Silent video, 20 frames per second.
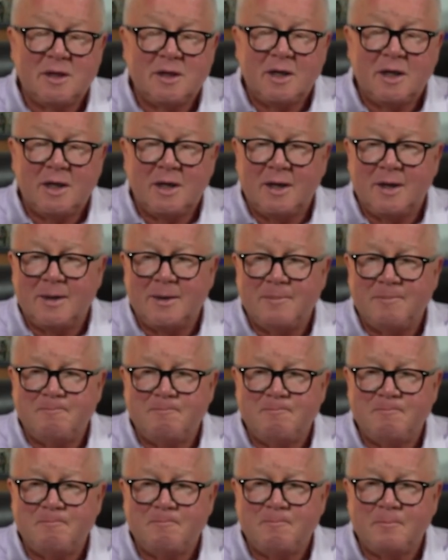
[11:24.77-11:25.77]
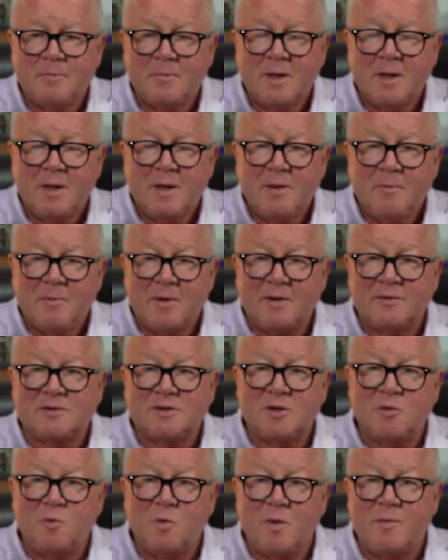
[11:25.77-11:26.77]
But I've
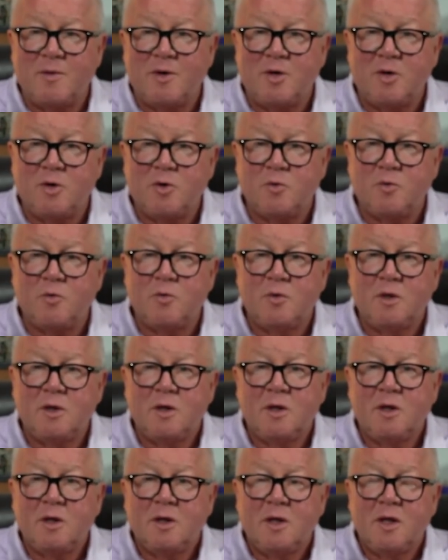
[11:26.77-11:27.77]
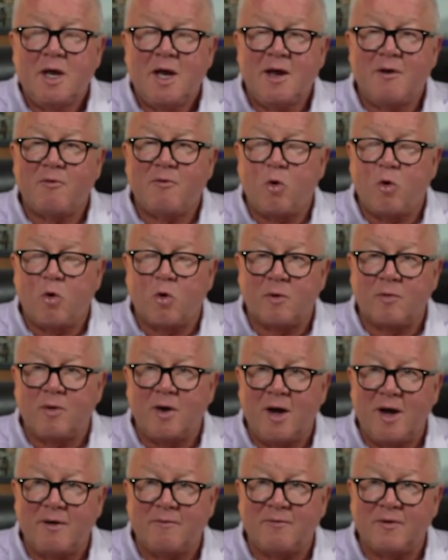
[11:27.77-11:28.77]
seen women who have horrible
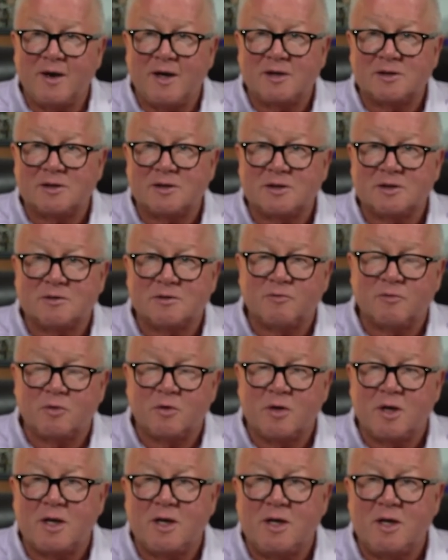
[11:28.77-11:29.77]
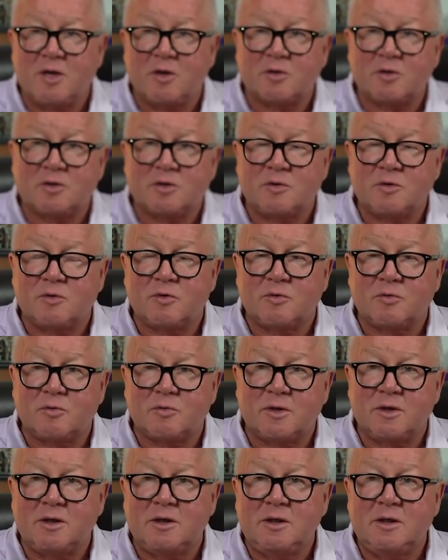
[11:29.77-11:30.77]
hot flashes for a year, 2 or
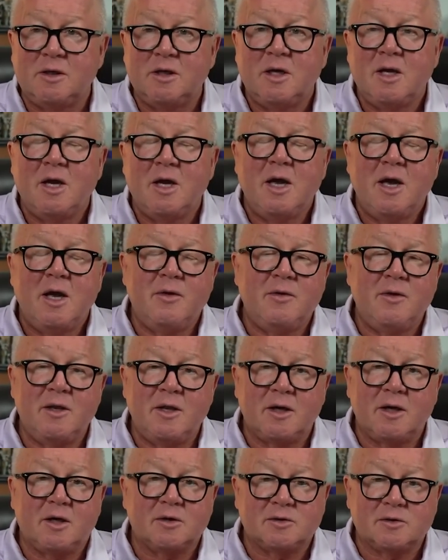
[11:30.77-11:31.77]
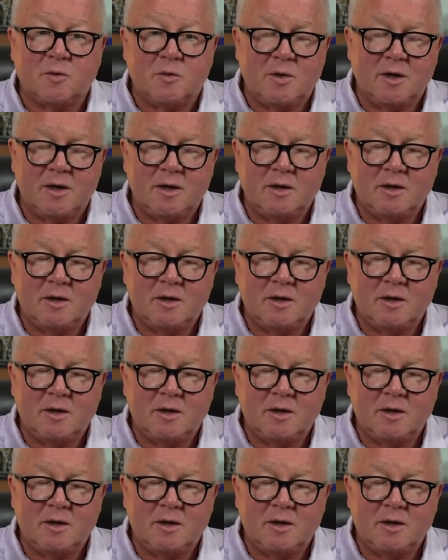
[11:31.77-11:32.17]
3, and then it goes away.